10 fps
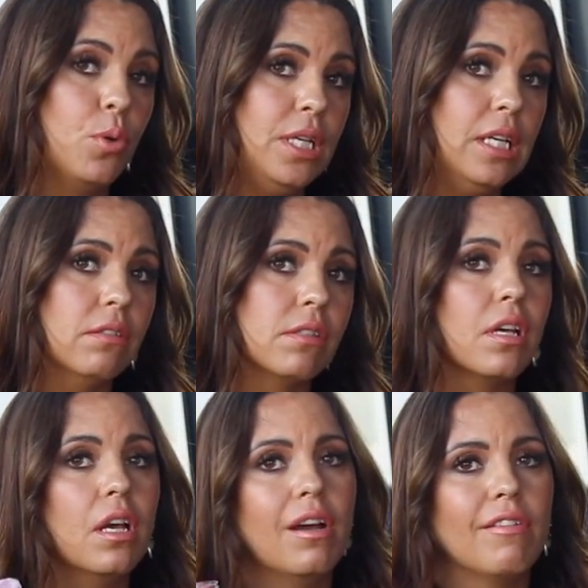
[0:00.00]
your needles
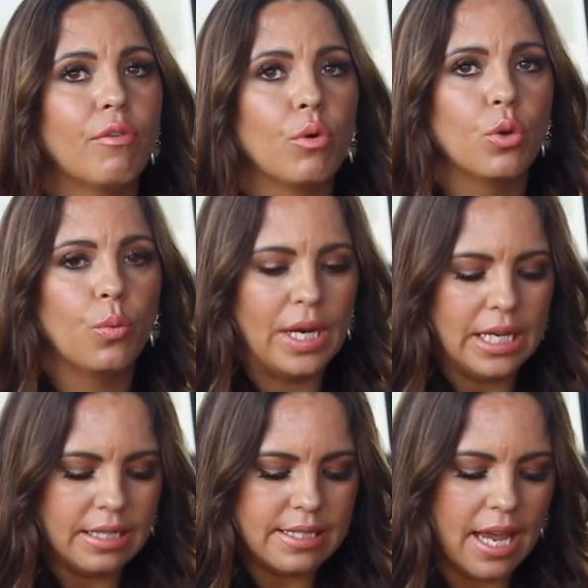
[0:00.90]
for your
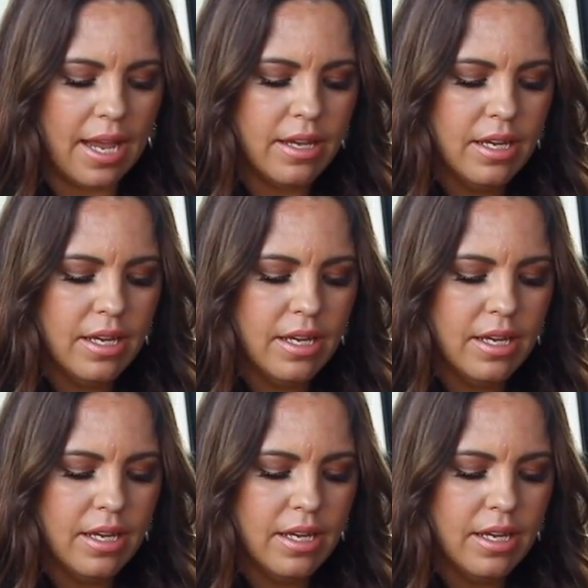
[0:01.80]
wedding day.